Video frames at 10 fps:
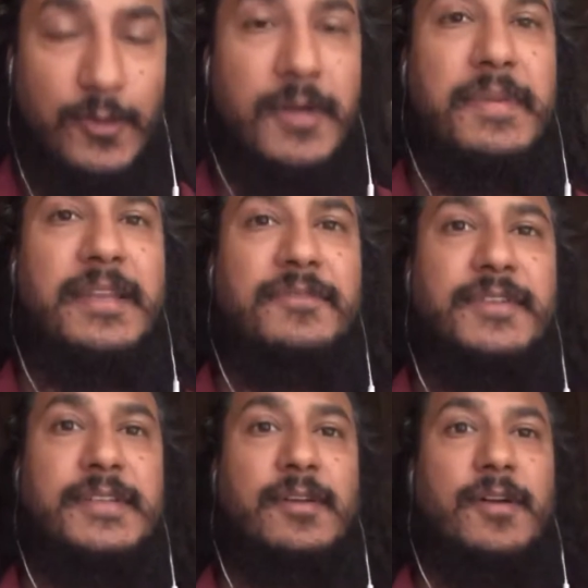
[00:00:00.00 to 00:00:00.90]
are
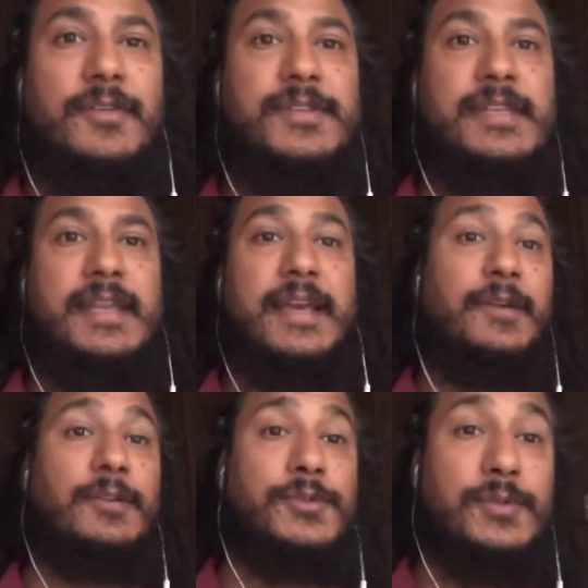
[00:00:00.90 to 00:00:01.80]
benefiting others. And I
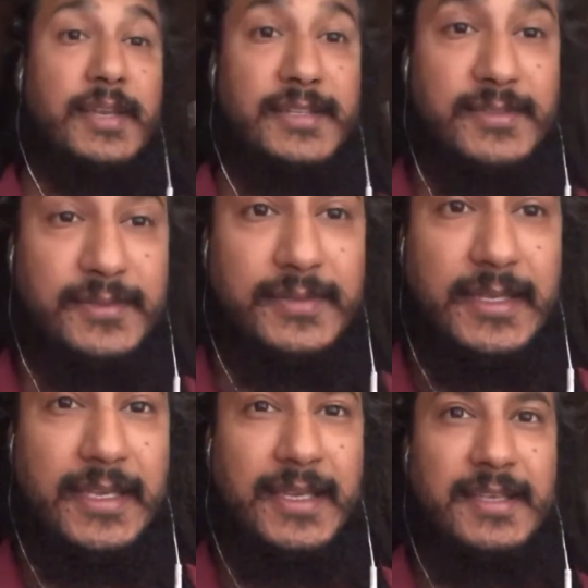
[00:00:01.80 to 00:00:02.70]
also like to
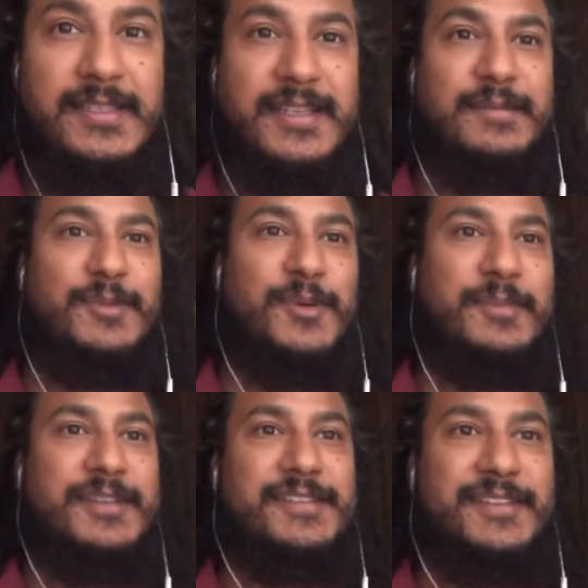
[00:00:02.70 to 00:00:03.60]
take a
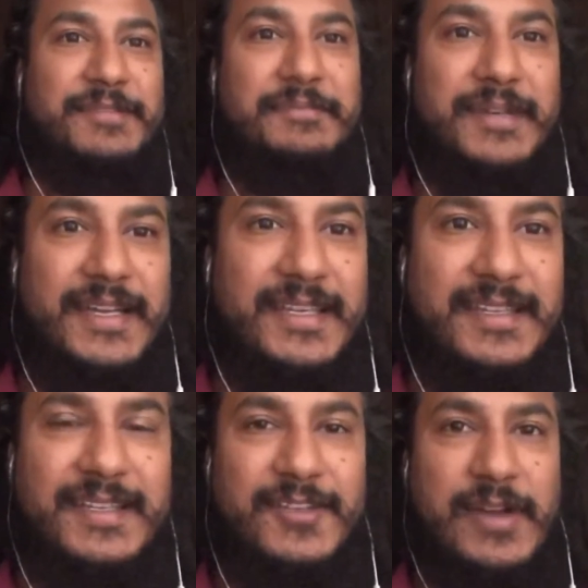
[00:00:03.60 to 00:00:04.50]
moment of
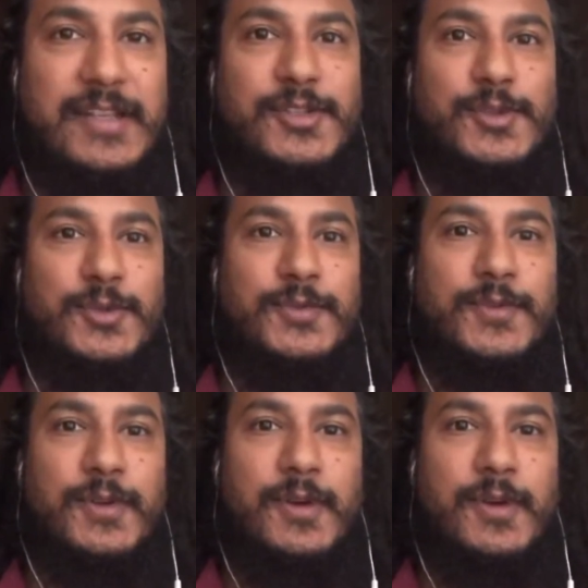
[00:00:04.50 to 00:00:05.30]
my gratitude for